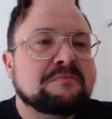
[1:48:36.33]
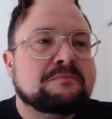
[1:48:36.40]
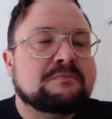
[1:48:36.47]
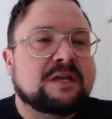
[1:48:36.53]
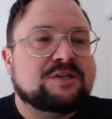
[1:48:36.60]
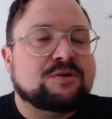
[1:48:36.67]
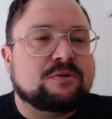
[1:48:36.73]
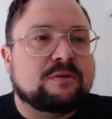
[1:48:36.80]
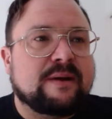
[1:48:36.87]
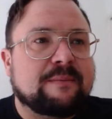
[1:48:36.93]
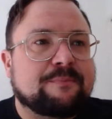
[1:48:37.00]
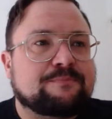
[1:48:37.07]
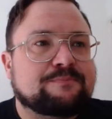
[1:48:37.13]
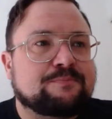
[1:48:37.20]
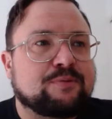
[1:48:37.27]
They're talking about
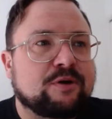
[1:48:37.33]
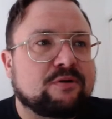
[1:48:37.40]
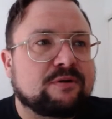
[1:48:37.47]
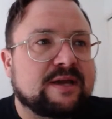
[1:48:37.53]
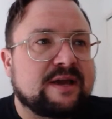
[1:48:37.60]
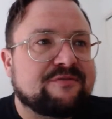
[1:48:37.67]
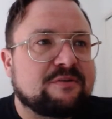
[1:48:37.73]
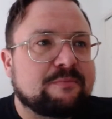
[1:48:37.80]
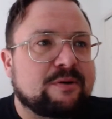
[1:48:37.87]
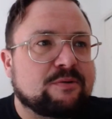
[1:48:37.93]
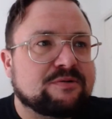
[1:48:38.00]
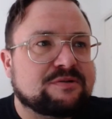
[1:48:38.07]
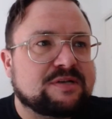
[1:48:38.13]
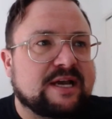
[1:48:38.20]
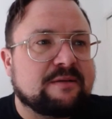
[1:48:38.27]
putting on Keith Dembele
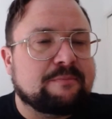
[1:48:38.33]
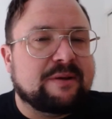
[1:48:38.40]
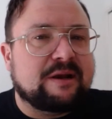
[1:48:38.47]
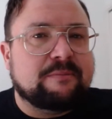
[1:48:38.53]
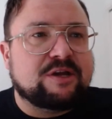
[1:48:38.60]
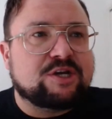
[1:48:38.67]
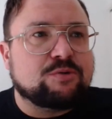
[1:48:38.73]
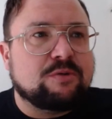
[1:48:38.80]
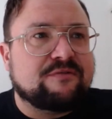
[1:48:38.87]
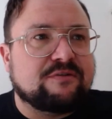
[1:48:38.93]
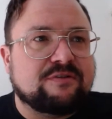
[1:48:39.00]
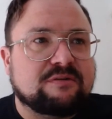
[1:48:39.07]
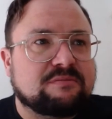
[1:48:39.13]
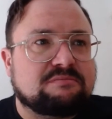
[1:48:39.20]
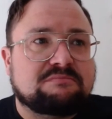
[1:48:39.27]
and taking Billy Mitchell off on
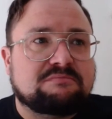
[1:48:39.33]
the